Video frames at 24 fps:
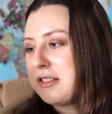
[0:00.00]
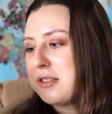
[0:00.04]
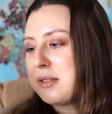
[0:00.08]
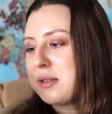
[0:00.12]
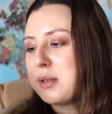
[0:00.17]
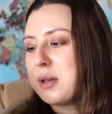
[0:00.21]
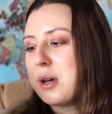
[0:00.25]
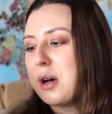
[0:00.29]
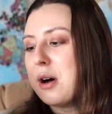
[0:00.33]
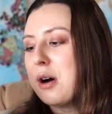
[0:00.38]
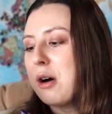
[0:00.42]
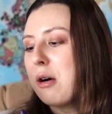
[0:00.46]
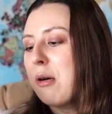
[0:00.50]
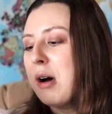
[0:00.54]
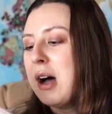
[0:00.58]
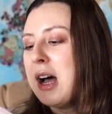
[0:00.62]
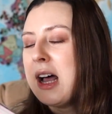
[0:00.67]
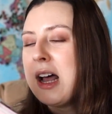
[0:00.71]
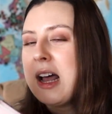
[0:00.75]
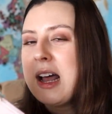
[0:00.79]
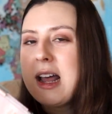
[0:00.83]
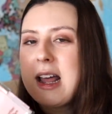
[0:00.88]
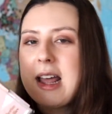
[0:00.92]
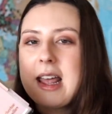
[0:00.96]
So
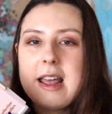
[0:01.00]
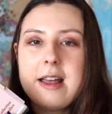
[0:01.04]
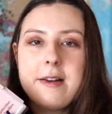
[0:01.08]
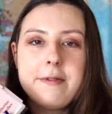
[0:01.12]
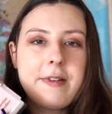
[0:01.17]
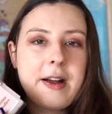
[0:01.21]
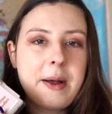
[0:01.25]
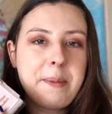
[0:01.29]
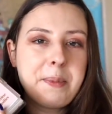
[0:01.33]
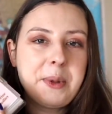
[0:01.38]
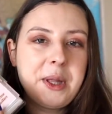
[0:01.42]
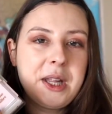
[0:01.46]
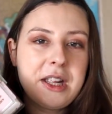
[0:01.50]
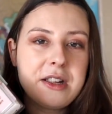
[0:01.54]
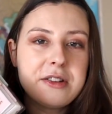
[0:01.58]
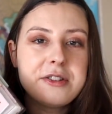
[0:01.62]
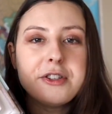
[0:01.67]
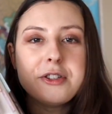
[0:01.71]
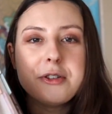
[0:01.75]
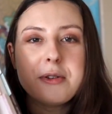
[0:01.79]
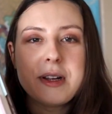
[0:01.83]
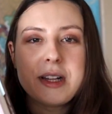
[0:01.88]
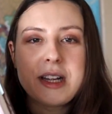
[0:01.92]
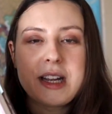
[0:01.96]
if I'm planning
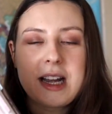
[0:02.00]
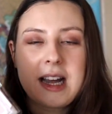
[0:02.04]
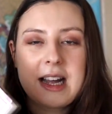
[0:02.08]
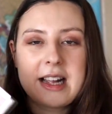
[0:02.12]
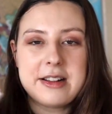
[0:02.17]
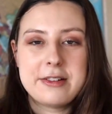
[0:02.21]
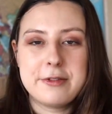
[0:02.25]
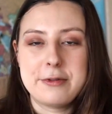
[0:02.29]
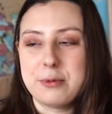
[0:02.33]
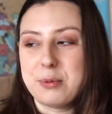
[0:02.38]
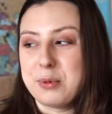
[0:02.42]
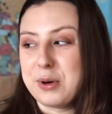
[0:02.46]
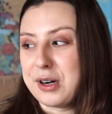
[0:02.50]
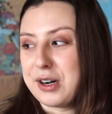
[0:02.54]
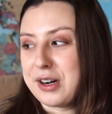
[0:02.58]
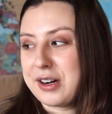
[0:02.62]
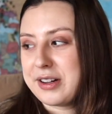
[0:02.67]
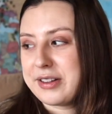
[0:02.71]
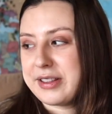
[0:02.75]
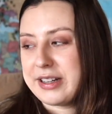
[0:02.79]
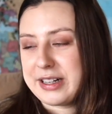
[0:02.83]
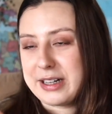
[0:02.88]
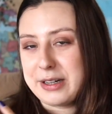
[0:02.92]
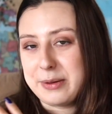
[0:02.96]
to do any kind of
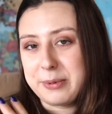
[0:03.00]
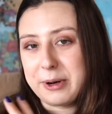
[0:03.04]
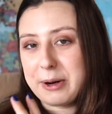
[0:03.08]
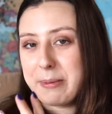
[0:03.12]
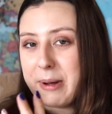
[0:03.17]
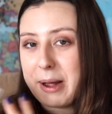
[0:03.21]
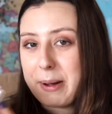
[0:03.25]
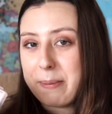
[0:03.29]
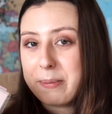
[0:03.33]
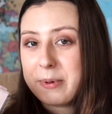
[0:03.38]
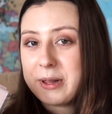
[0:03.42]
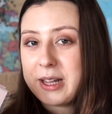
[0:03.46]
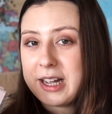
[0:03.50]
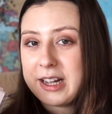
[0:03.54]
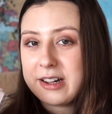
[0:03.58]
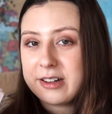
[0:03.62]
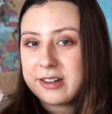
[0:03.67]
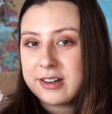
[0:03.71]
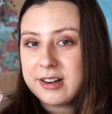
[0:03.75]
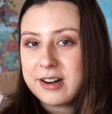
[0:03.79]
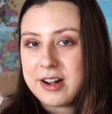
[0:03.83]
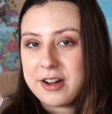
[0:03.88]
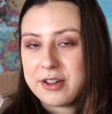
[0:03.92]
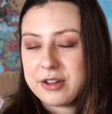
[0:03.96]
work, then I'll bring my
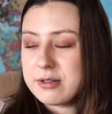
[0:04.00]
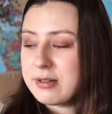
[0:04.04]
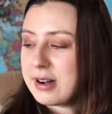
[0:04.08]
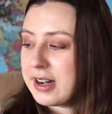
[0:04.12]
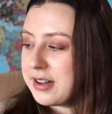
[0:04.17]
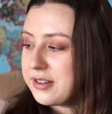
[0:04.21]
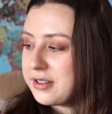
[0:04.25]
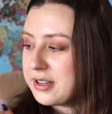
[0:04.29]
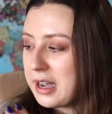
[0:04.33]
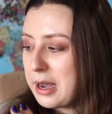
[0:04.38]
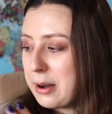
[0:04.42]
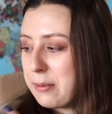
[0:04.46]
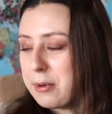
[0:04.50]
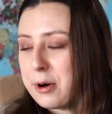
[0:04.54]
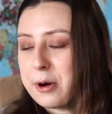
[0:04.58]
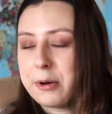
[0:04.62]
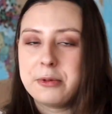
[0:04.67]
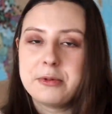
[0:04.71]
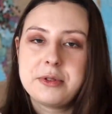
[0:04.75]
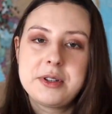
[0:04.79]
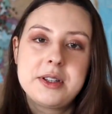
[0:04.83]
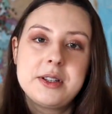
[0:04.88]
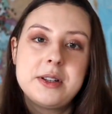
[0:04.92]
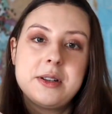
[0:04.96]
planner. Otherwise I
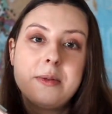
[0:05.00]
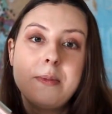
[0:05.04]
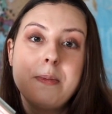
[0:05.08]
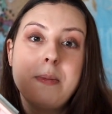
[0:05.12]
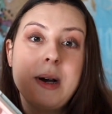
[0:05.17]
won't.